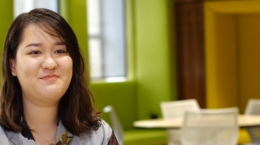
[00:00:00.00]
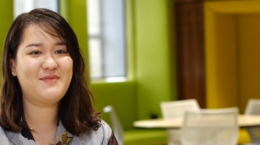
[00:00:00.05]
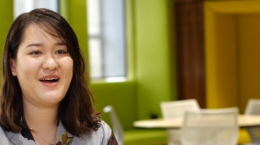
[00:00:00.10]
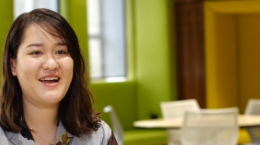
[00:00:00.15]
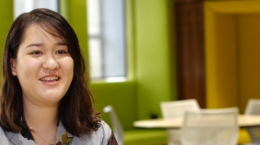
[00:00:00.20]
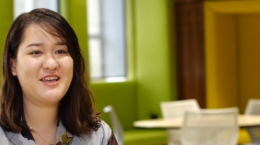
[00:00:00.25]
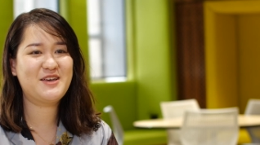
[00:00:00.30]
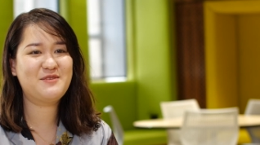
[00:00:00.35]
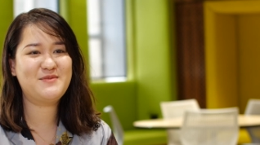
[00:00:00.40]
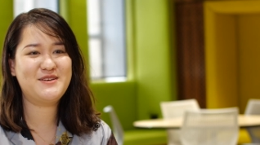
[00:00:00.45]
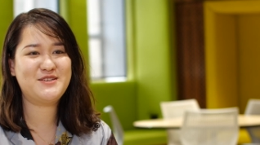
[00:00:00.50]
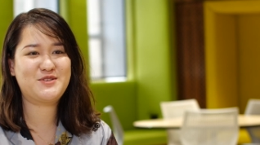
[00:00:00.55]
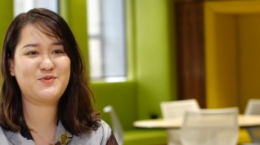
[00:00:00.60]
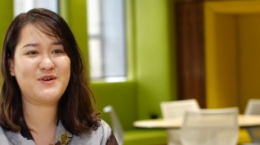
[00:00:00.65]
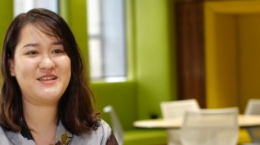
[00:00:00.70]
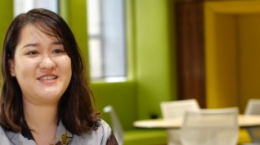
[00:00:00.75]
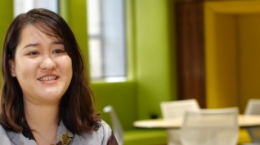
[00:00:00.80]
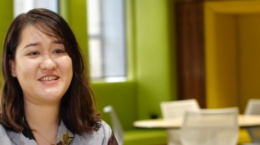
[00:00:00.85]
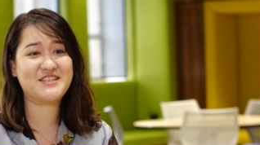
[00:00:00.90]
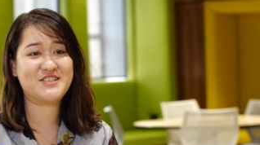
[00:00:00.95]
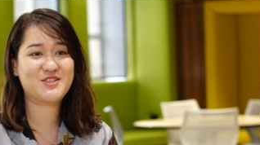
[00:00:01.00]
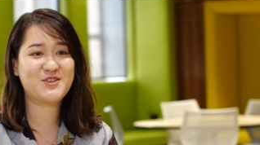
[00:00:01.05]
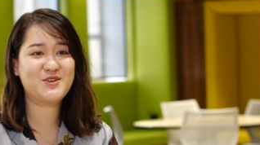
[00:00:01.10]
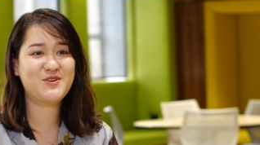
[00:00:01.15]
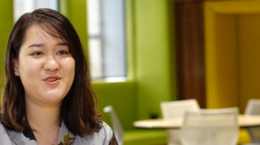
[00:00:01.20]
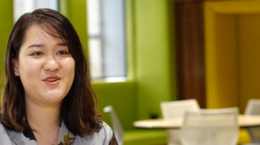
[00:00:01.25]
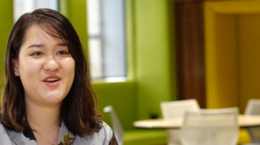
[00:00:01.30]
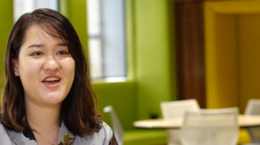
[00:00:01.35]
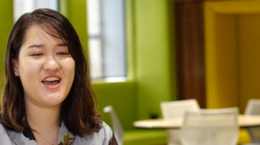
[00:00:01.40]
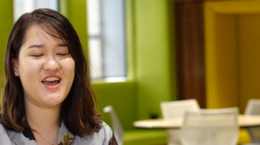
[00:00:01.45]
My name is Ting
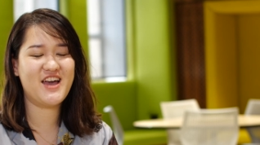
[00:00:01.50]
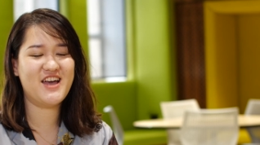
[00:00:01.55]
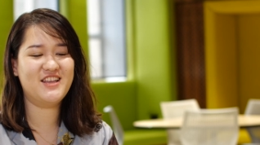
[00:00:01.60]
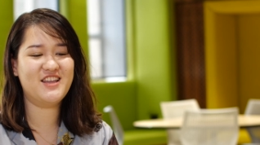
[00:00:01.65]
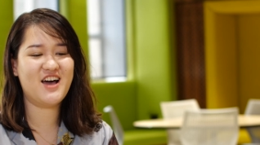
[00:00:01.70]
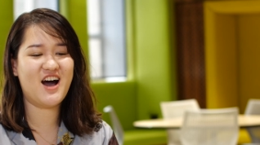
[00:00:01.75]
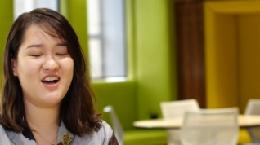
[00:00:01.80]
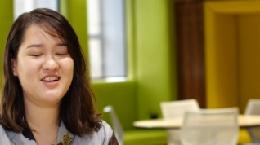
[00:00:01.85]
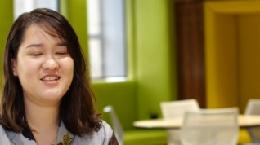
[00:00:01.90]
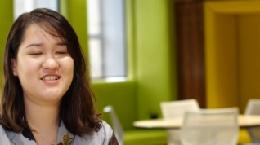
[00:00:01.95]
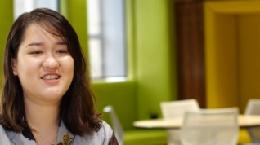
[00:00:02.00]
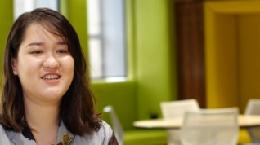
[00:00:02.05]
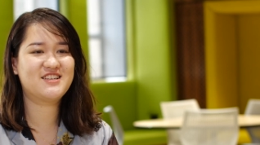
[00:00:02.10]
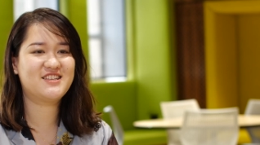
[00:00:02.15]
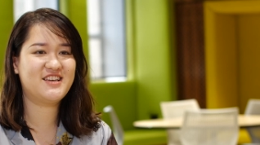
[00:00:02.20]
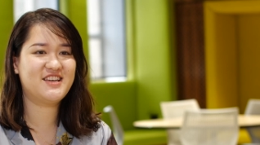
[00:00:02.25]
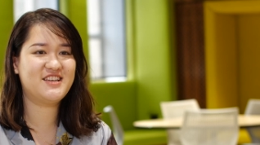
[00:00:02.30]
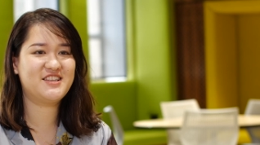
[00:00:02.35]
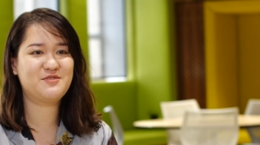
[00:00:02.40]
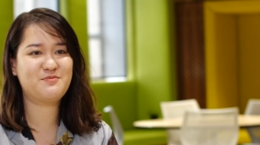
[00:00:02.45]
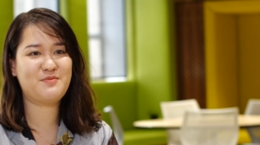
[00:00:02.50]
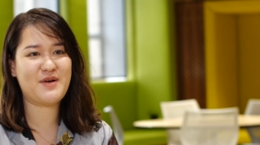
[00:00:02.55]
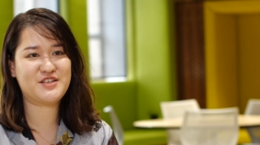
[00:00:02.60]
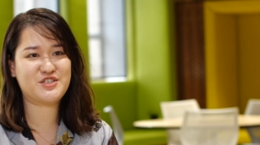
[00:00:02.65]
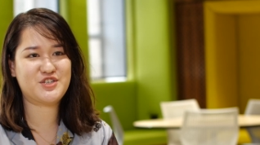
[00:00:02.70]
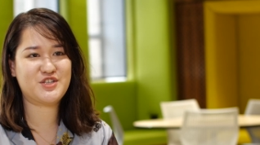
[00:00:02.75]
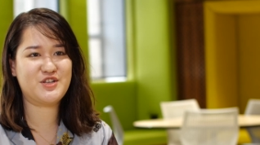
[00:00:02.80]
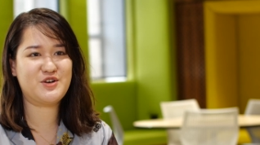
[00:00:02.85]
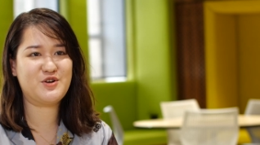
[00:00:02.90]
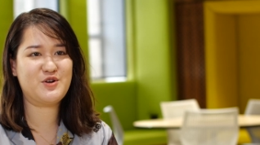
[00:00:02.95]
Su, and I study the
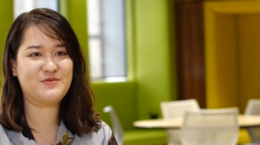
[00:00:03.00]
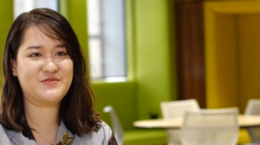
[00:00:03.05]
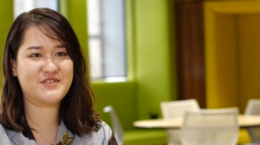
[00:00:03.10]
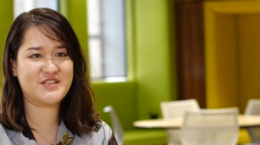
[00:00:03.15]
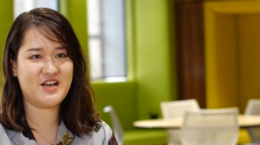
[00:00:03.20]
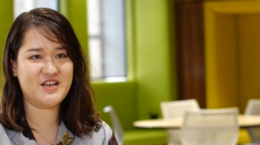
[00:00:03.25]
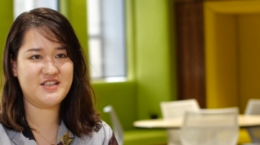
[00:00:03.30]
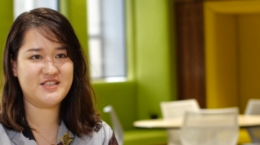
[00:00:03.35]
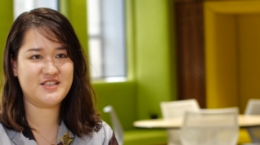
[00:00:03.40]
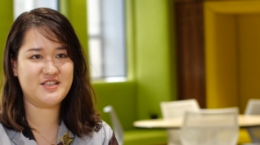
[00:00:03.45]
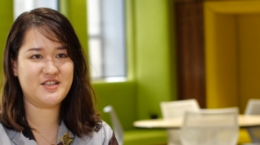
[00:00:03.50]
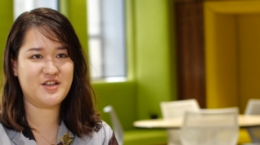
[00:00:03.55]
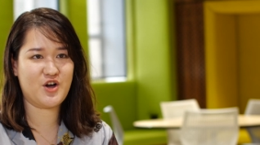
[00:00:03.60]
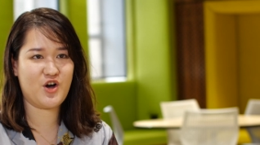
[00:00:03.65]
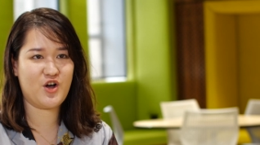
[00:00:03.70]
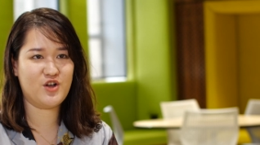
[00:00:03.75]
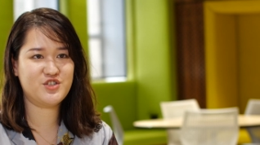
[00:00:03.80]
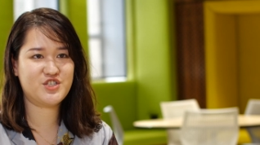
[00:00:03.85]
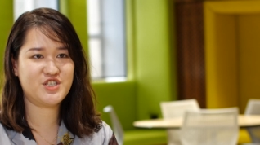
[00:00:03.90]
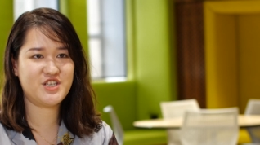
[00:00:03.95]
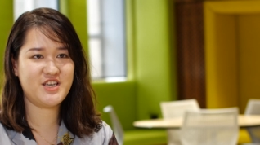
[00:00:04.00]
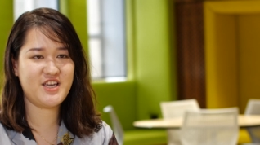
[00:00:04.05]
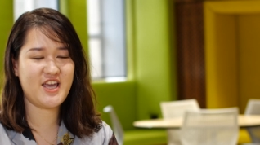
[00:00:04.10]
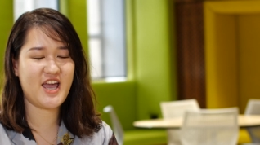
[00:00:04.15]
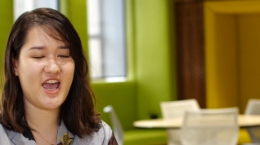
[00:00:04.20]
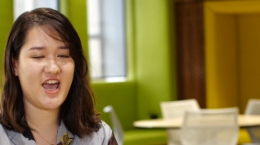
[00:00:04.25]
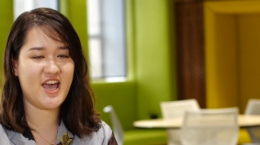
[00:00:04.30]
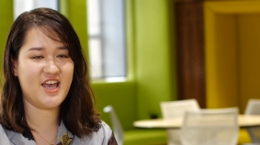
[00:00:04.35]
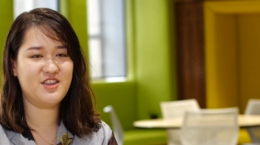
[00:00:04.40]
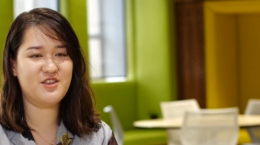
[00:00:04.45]
Bachelor of Science in Ecology
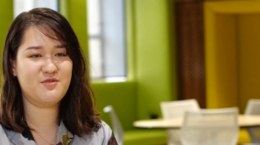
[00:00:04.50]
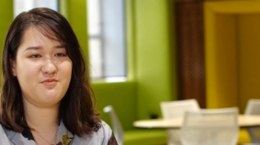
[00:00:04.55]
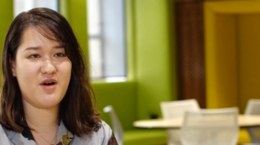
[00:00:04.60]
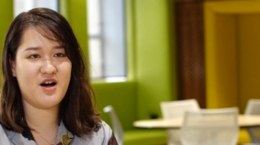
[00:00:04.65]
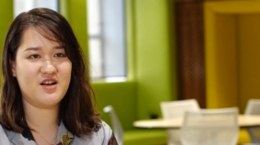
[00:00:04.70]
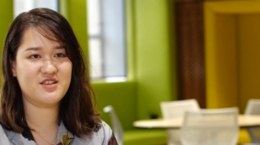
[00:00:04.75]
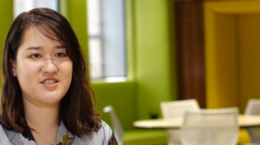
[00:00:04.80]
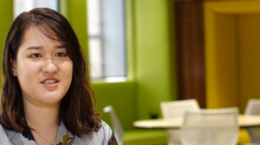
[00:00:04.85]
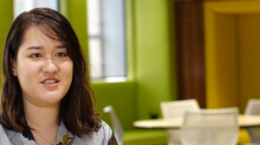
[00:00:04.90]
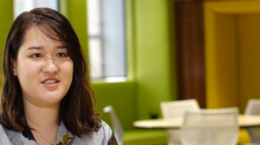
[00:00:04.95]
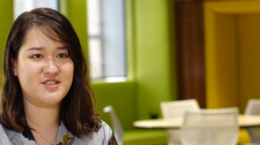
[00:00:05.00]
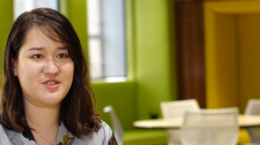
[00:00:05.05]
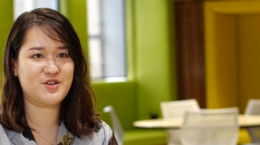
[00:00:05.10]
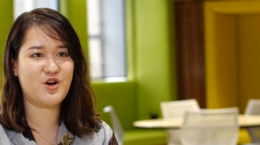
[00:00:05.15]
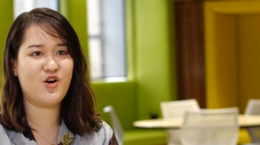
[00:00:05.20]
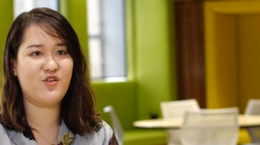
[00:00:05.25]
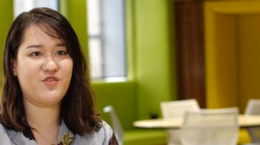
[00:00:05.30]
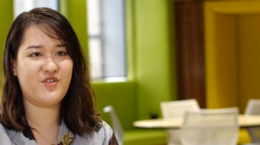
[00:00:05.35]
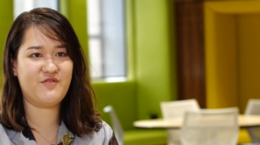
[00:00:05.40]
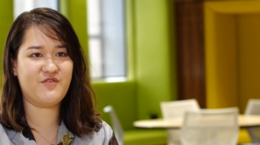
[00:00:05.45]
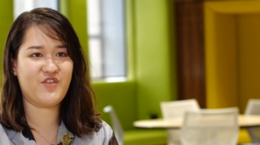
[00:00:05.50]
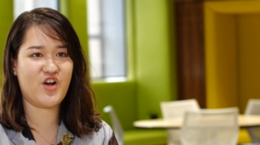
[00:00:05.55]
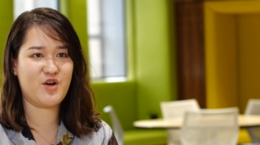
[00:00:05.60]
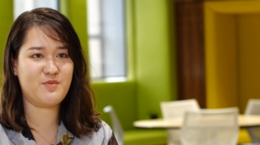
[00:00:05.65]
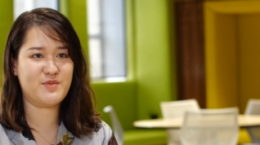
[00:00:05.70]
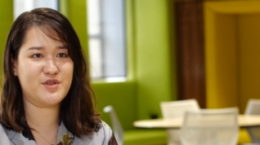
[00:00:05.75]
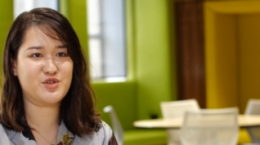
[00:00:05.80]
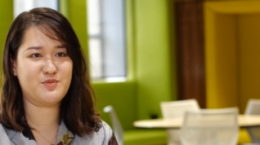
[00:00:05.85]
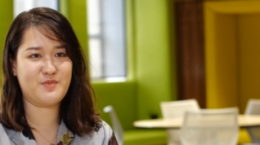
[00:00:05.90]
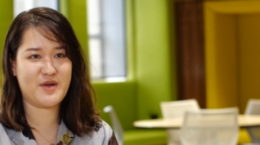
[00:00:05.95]
and the Masters of
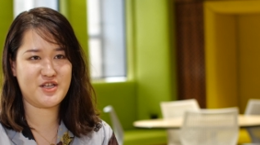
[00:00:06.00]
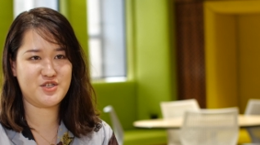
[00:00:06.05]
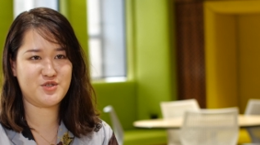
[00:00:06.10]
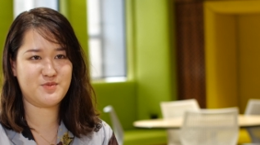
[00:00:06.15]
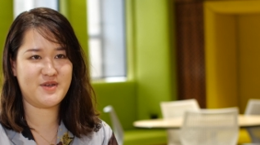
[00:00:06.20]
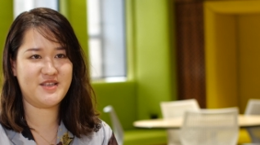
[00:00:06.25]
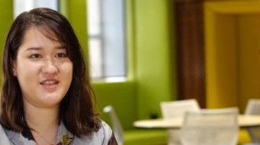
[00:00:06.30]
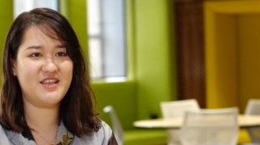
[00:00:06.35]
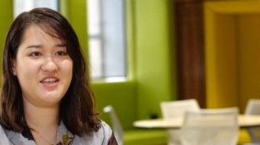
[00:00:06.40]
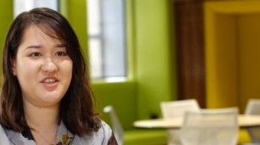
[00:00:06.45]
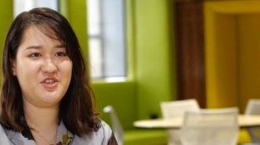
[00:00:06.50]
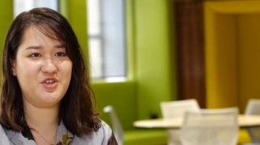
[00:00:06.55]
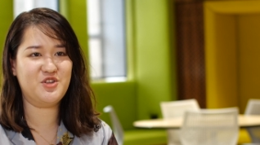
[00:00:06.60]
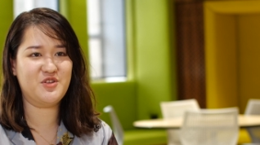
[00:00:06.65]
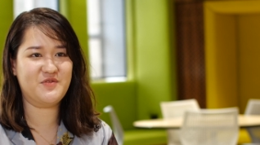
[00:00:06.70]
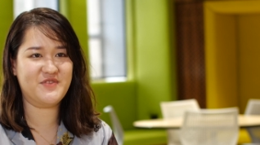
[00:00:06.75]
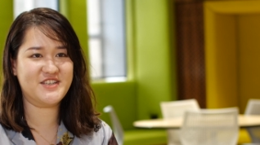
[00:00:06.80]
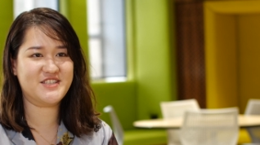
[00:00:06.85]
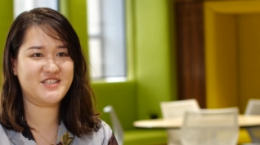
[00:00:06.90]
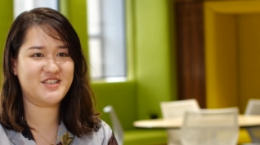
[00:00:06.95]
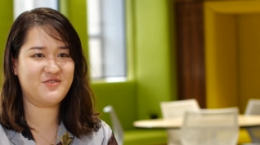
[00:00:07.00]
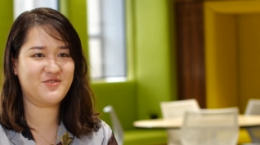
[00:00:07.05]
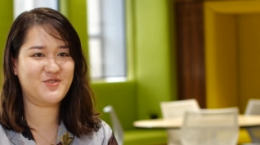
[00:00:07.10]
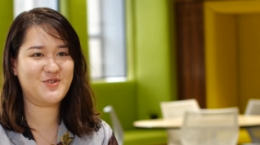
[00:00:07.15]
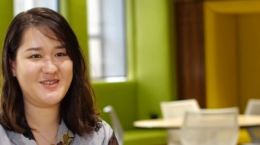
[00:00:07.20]
Environmental Management in University of